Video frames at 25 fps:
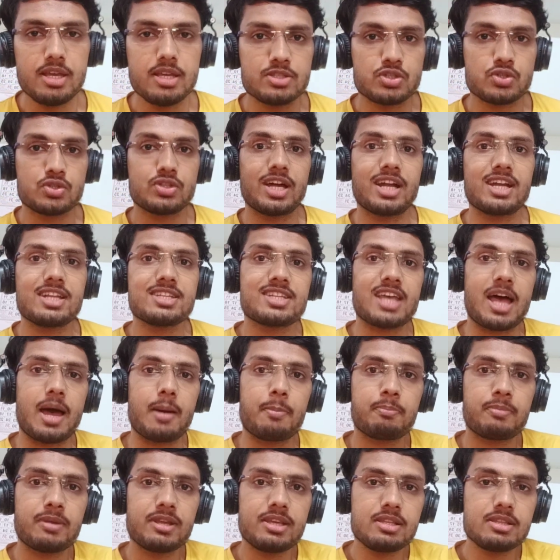So that is
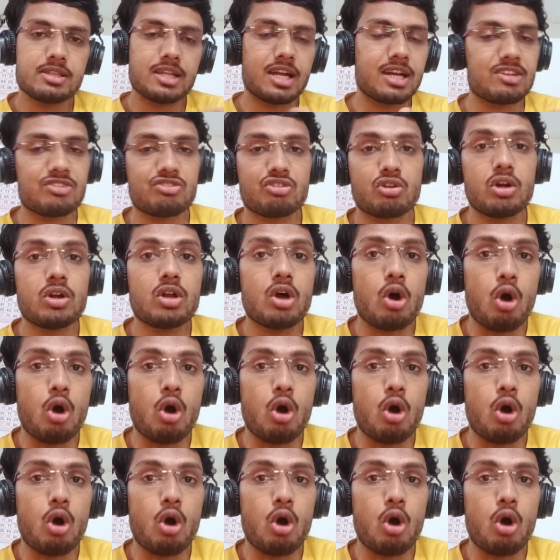happening. That is called